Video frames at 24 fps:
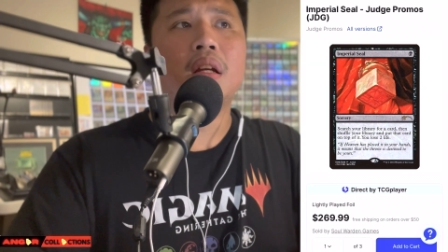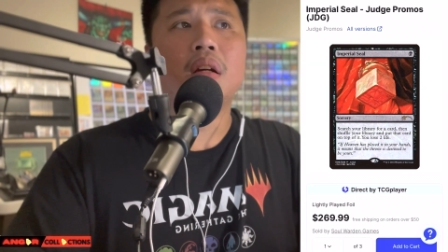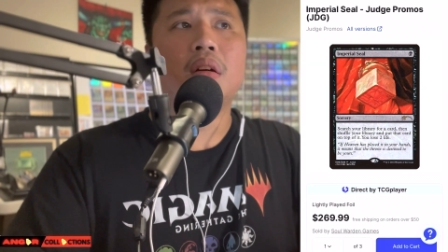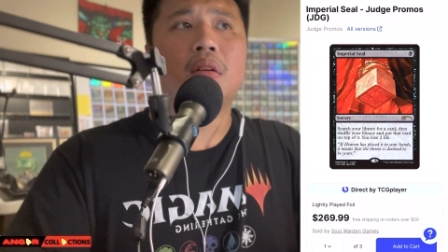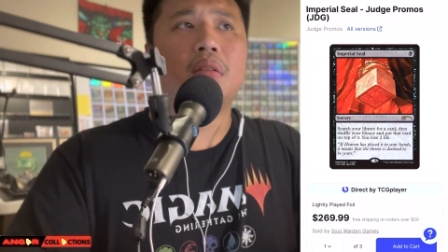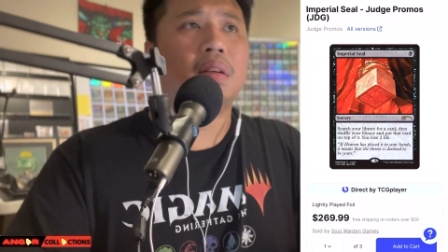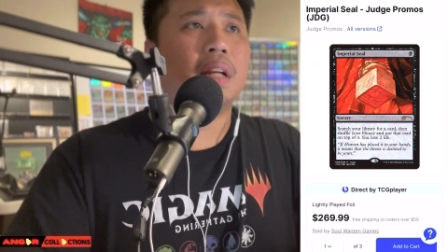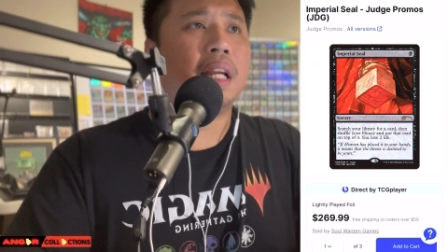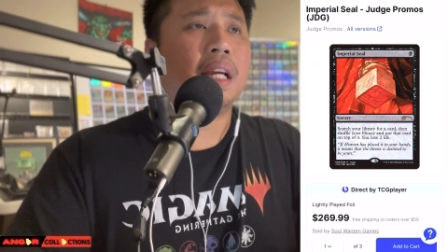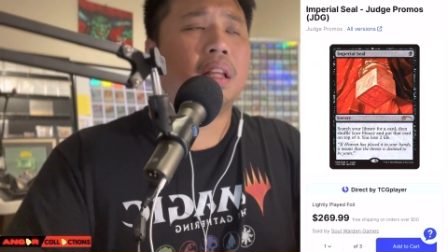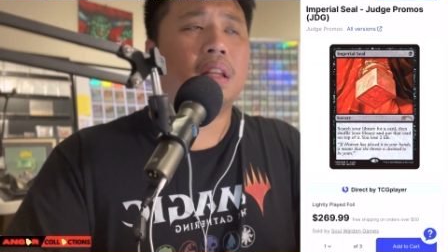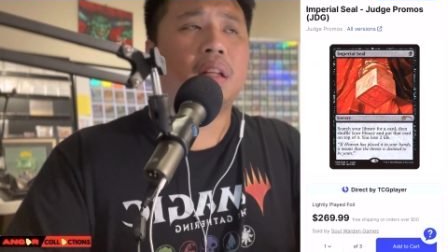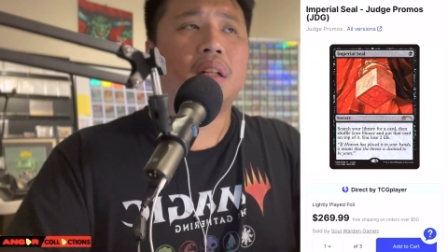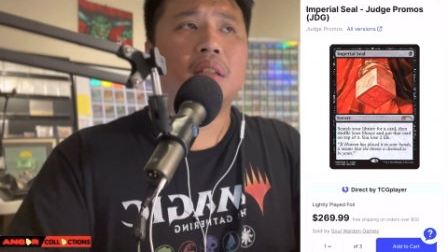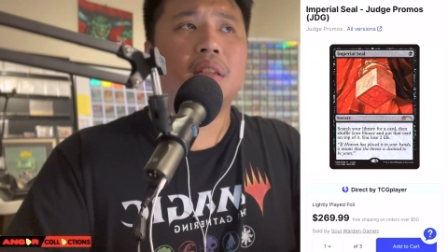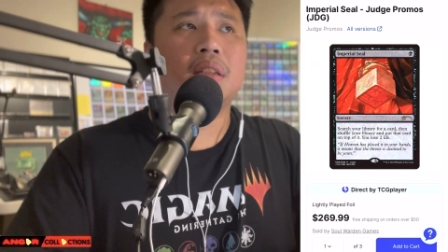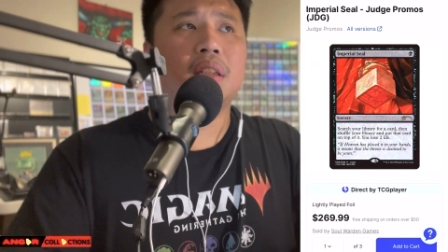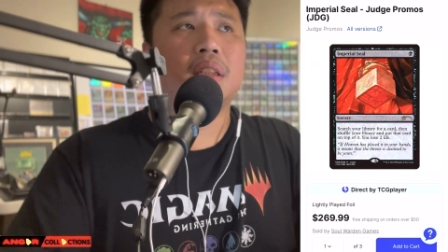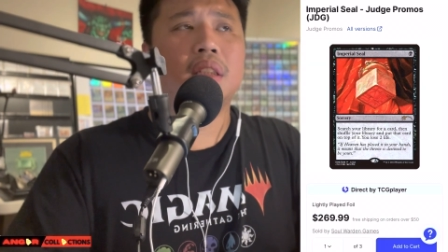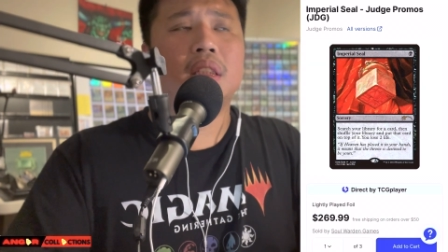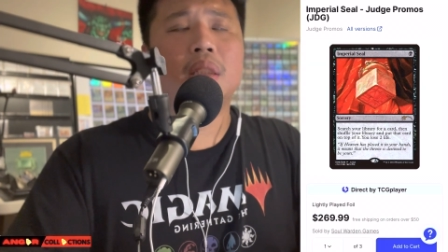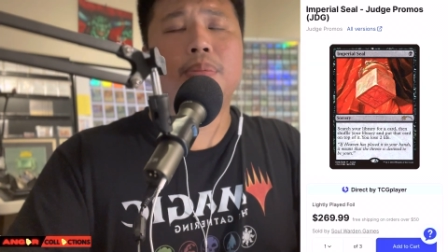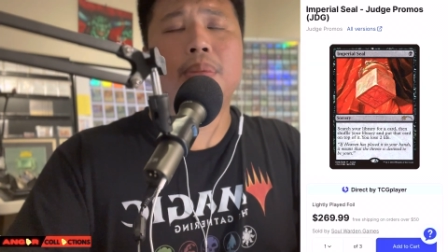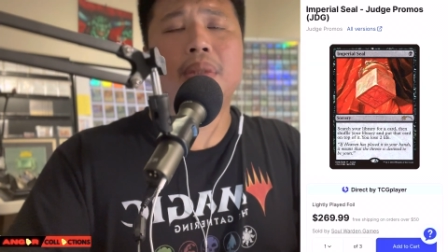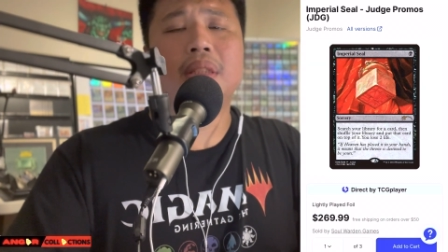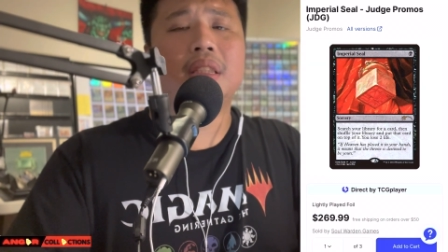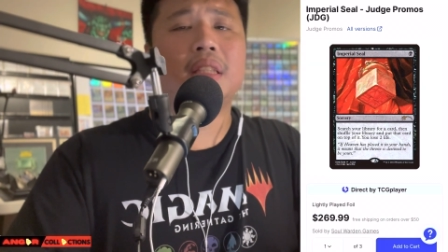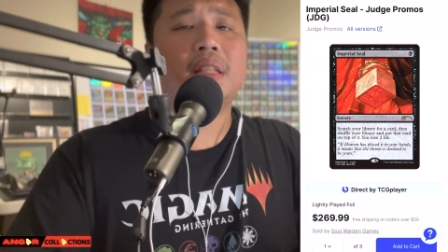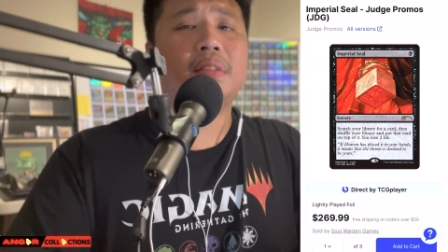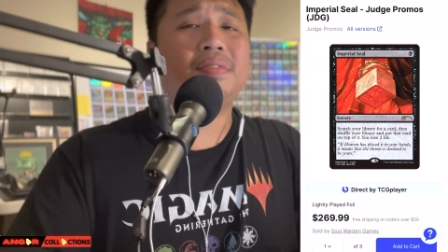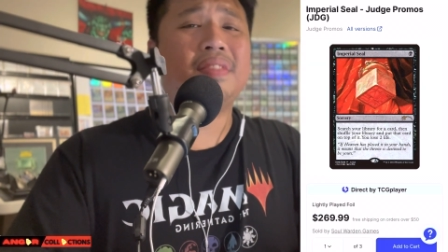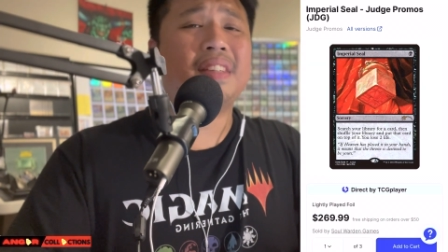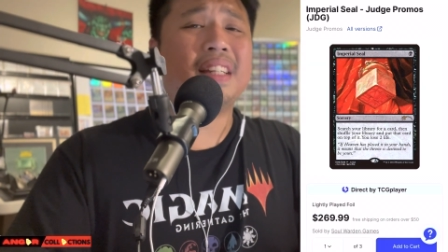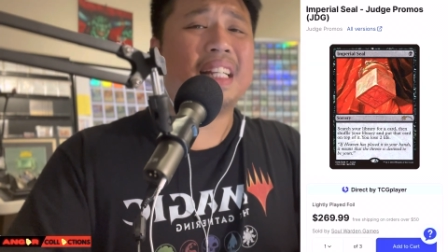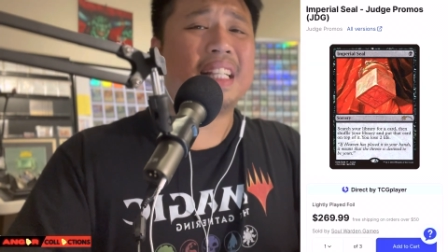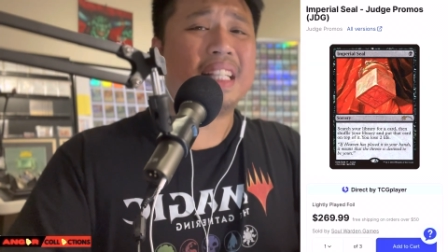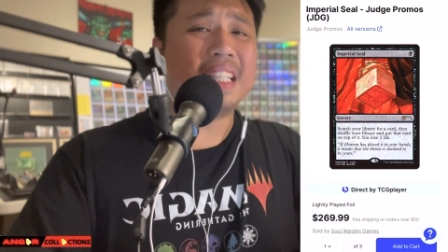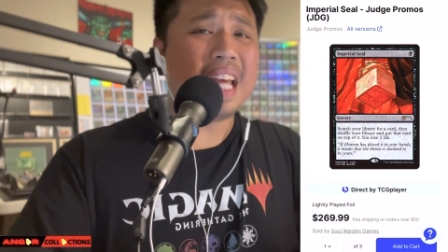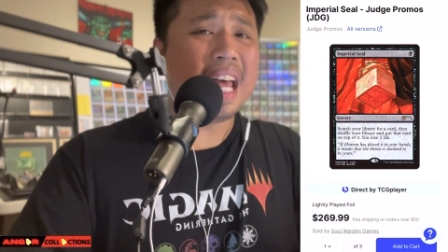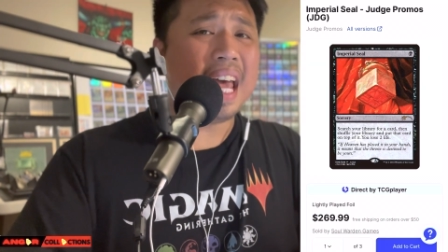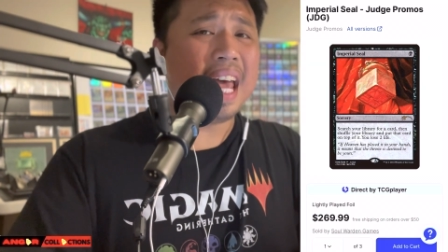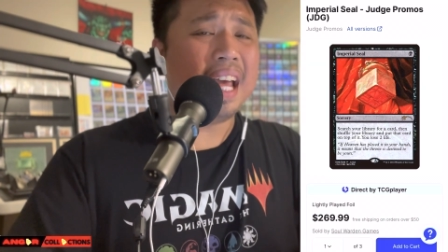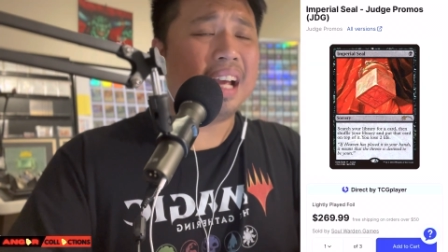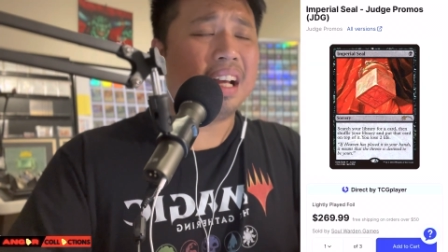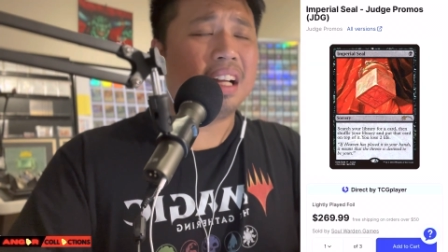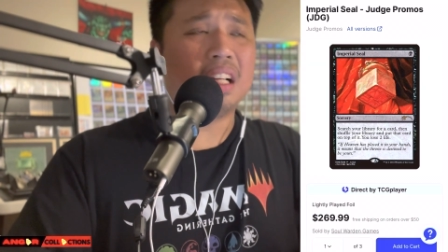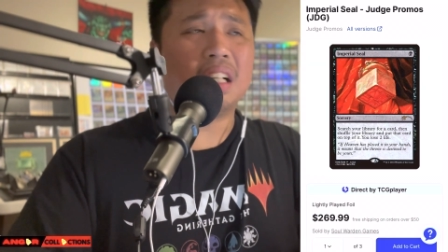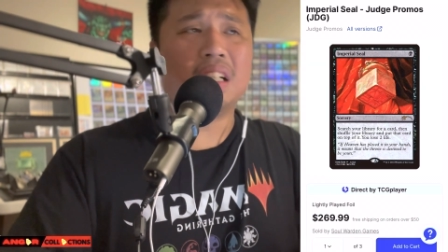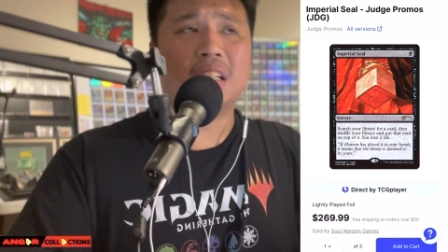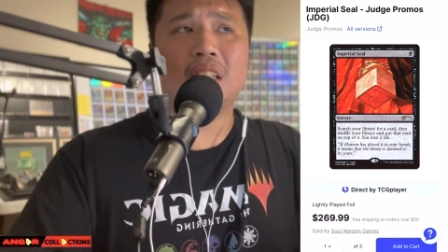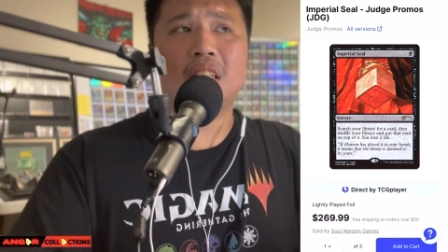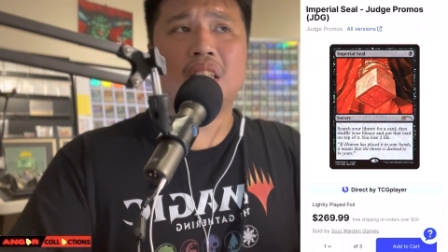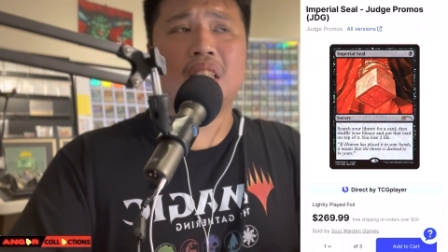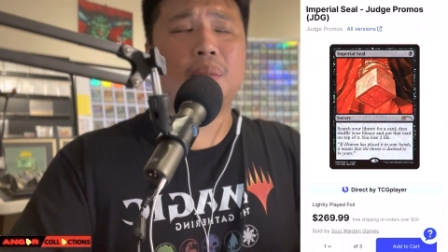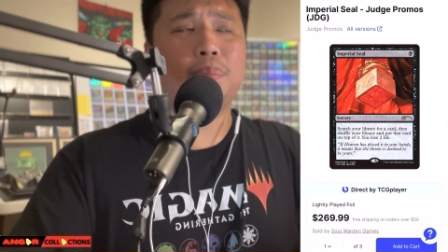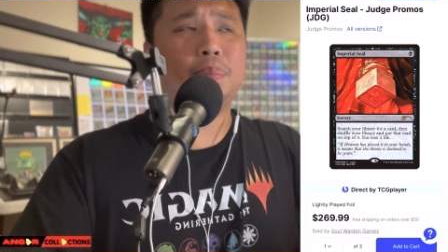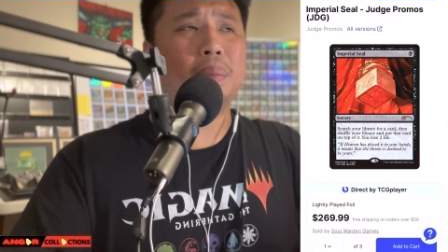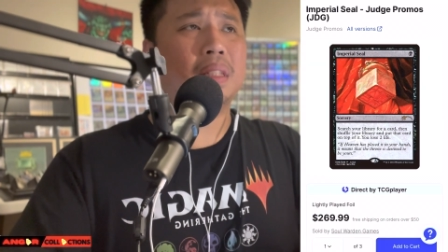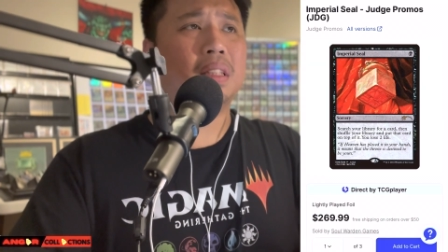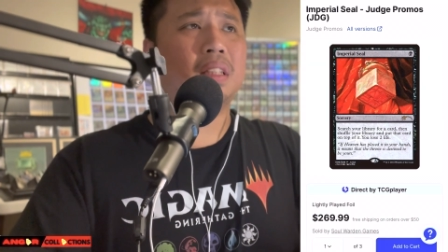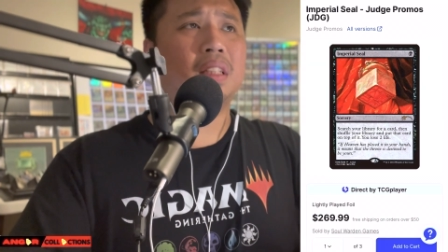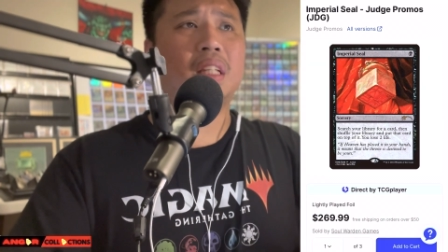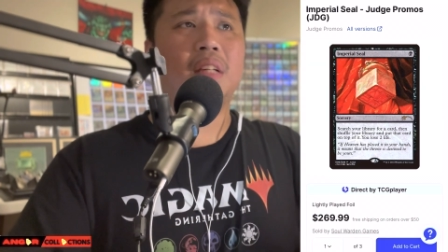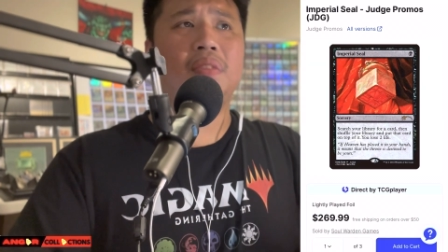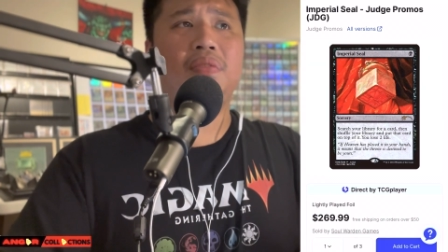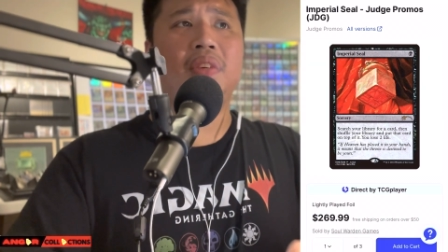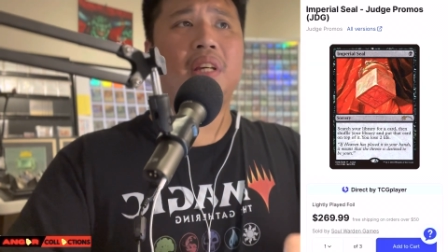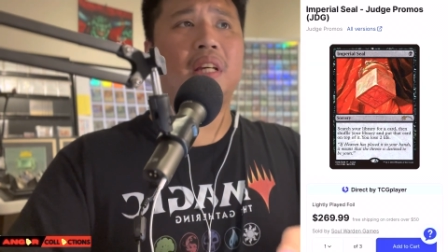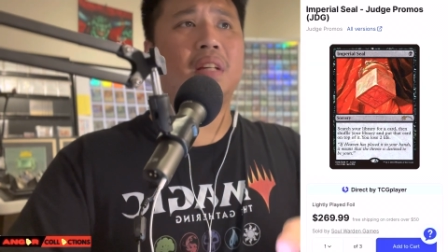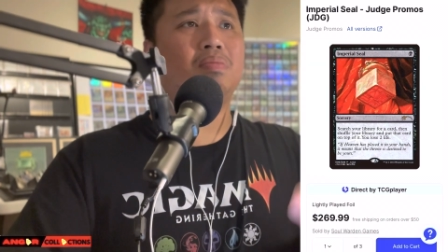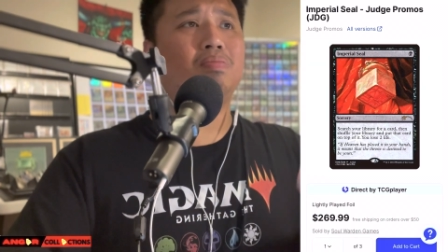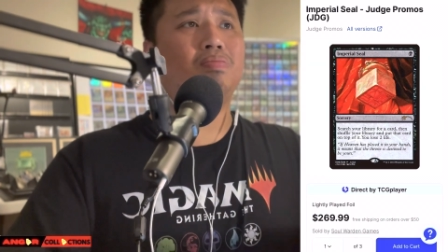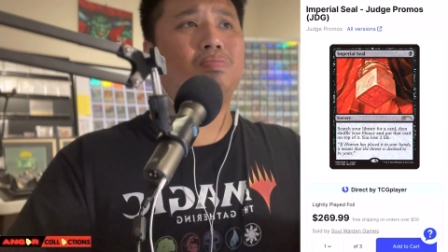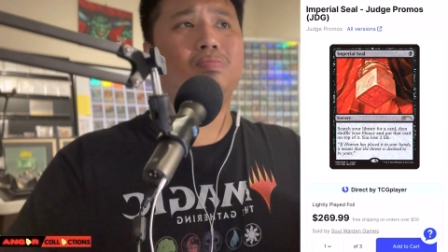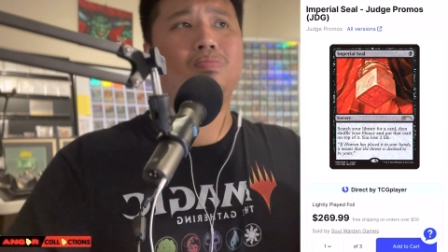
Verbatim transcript: or like there's a specific deck, specific